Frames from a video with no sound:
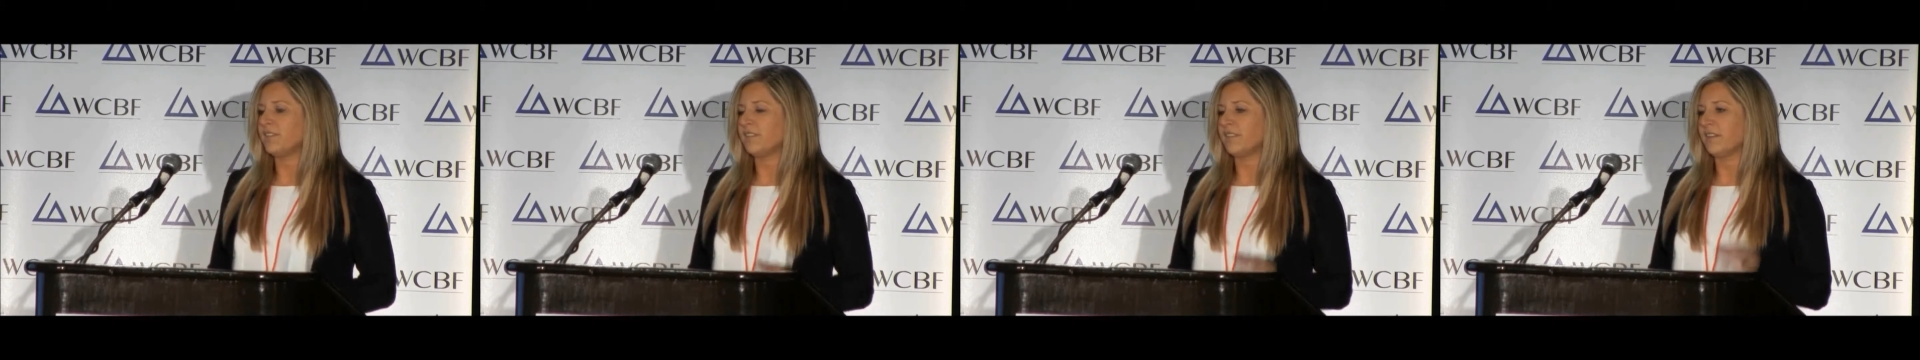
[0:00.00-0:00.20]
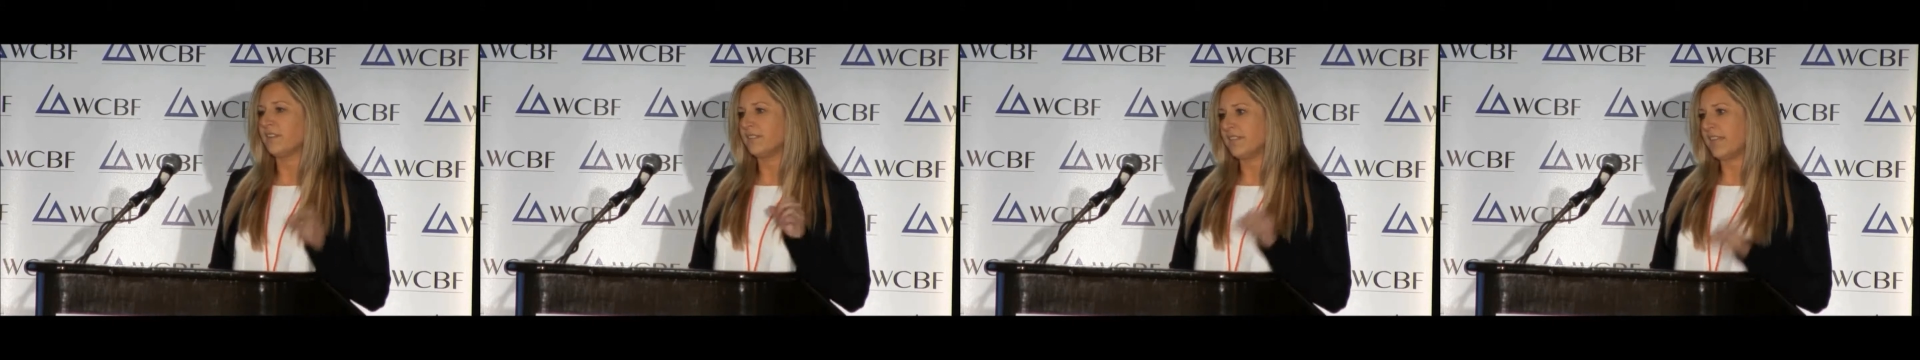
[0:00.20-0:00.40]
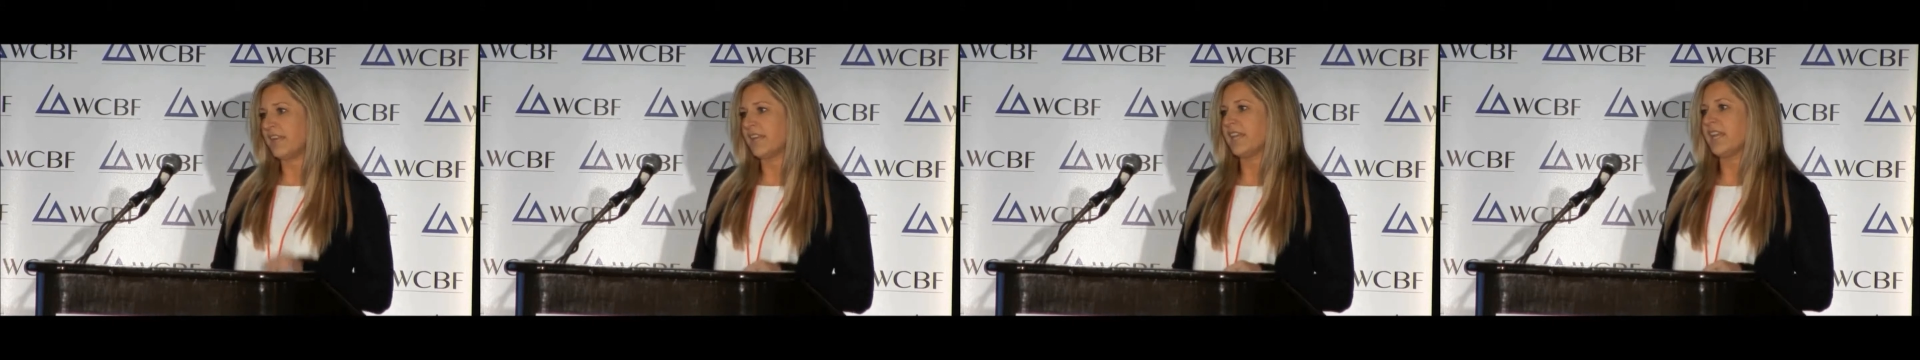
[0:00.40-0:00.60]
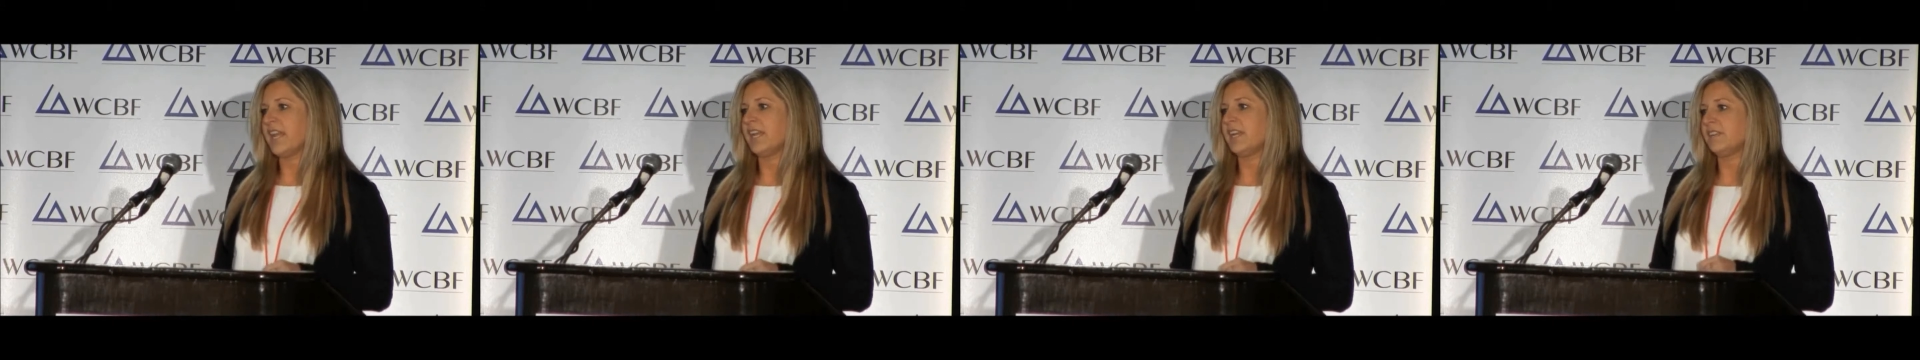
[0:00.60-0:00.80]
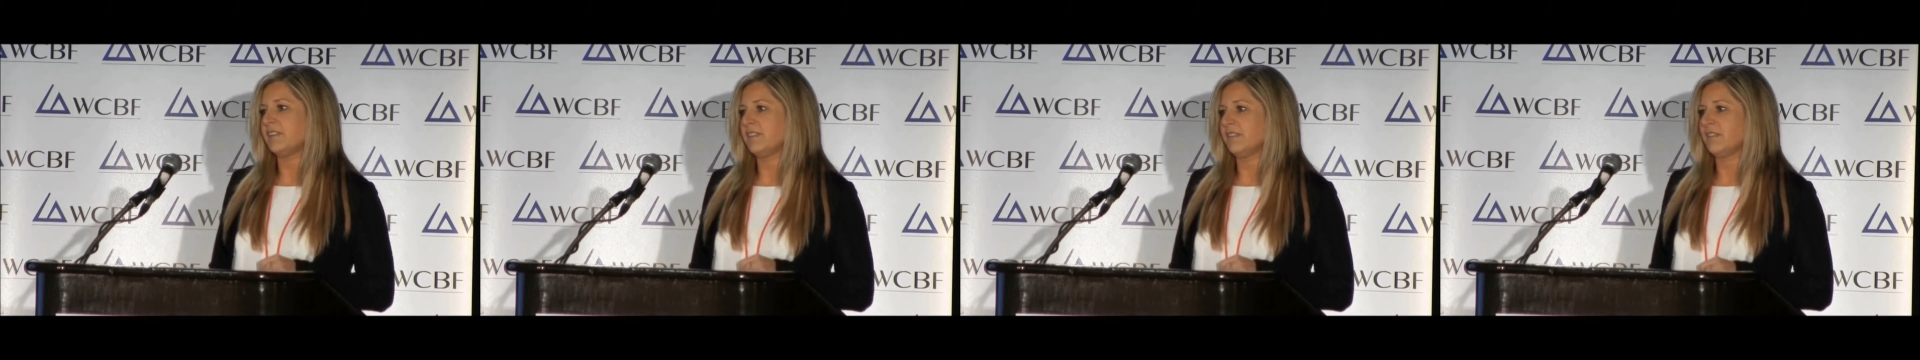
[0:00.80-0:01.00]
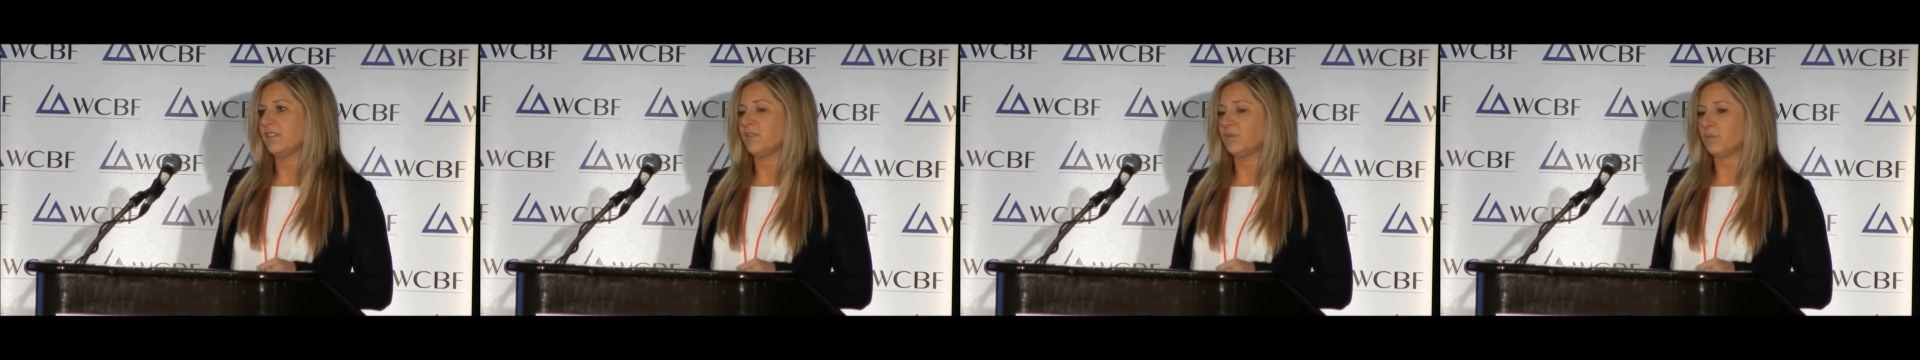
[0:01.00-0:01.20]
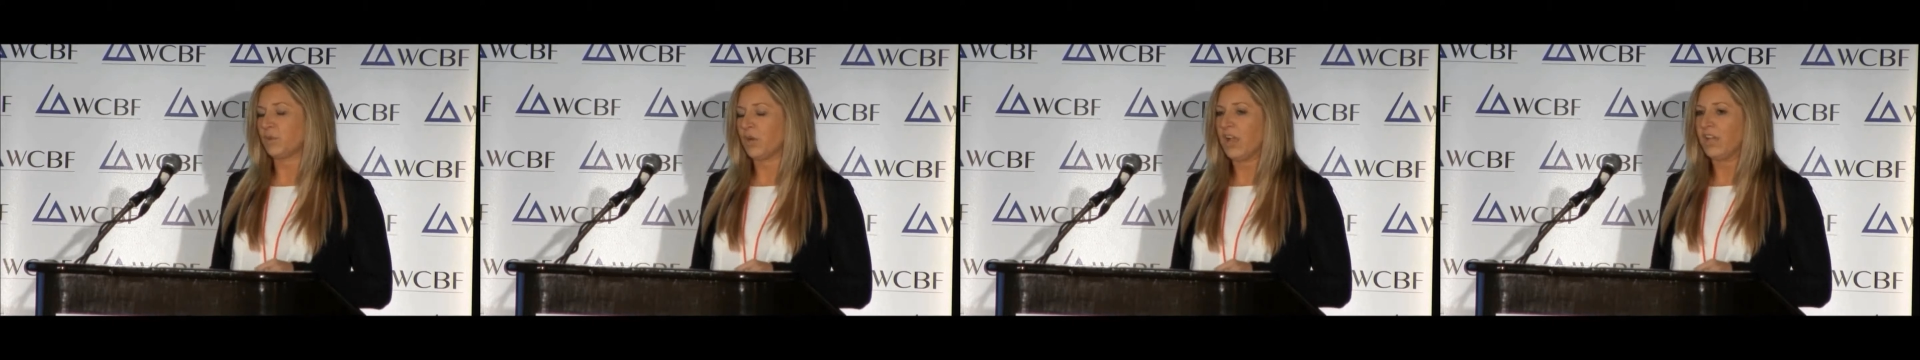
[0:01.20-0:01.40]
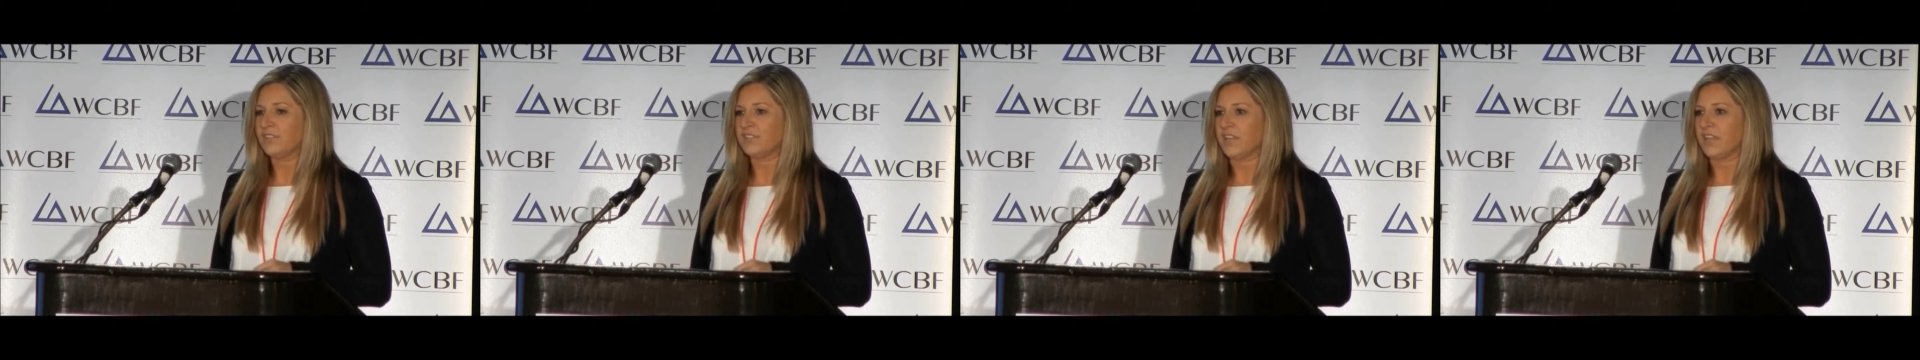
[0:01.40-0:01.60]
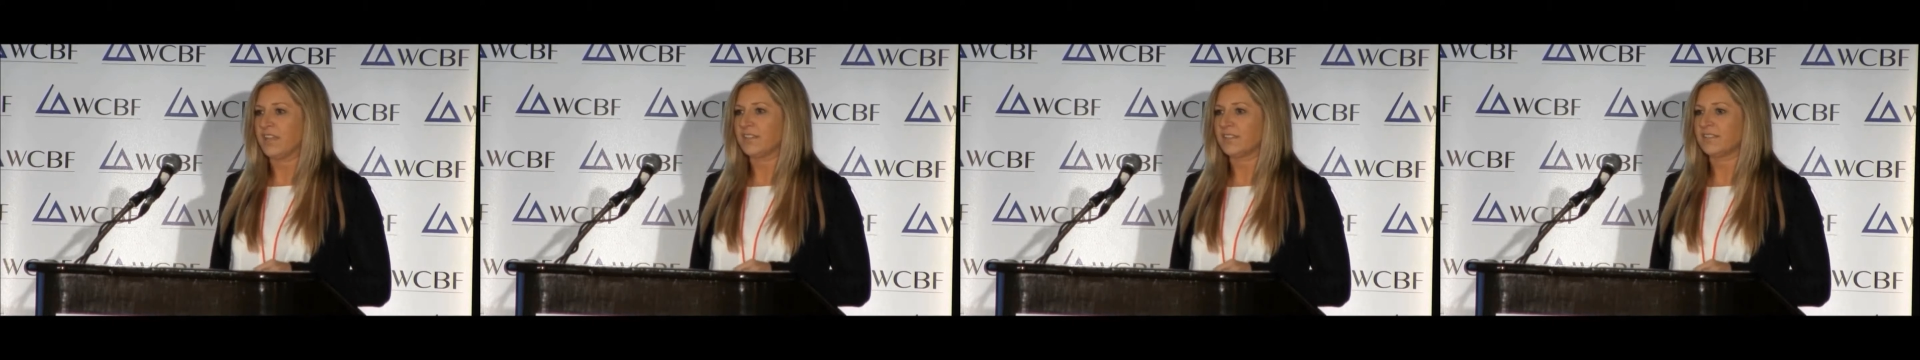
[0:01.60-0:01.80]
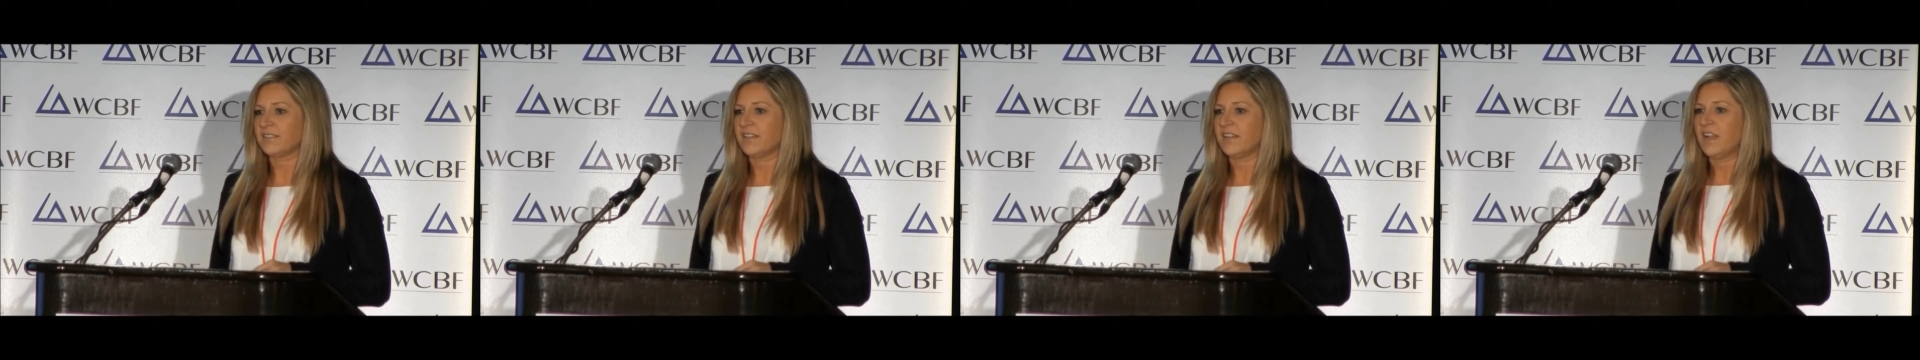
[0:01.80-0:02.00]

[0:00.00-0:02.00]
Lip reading: that are dedicated to this project.